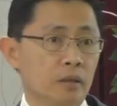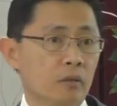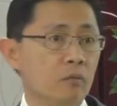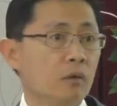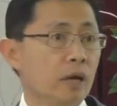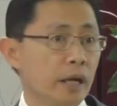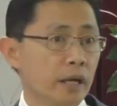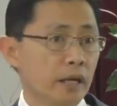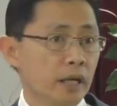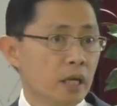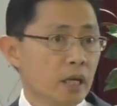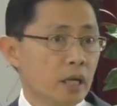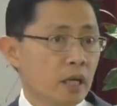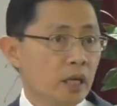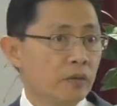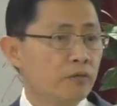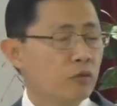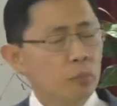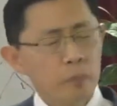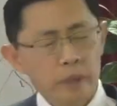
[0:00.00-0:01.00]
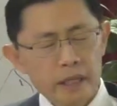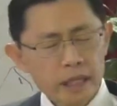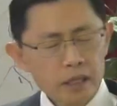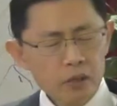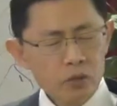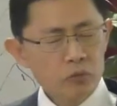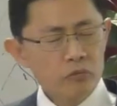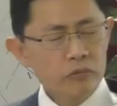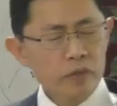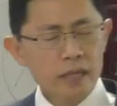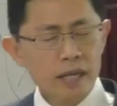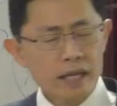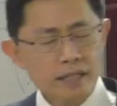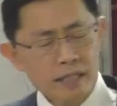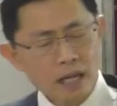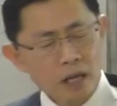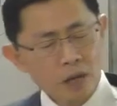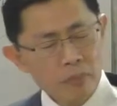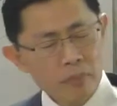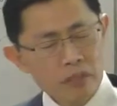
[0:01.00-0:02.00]
Why? If you begin to
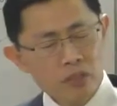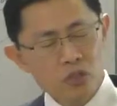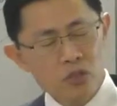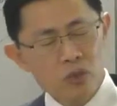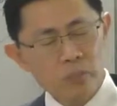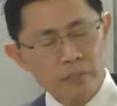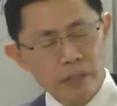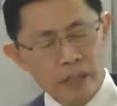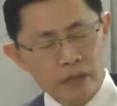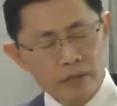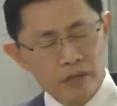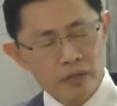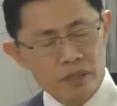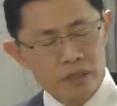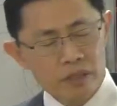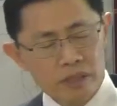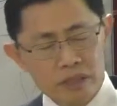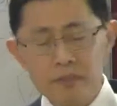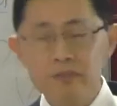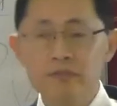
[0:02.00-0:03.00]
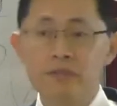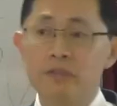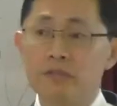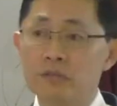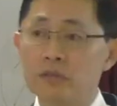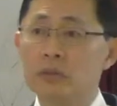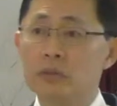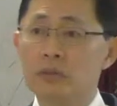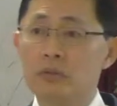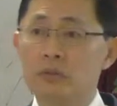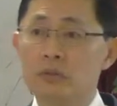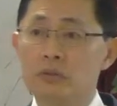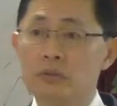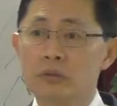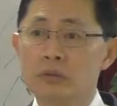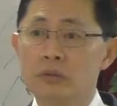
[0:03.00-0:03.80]
realize how much your parents suffer for you,